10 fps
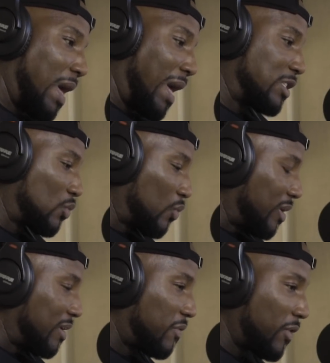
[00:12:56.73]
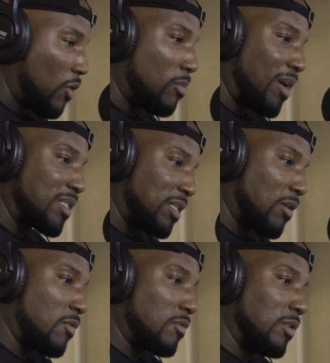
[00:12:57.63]
I just really felt
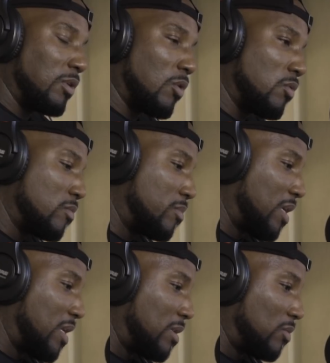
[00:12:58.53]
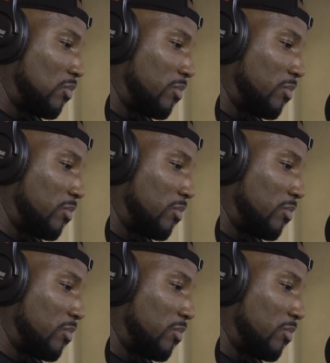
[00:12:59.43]
myself, being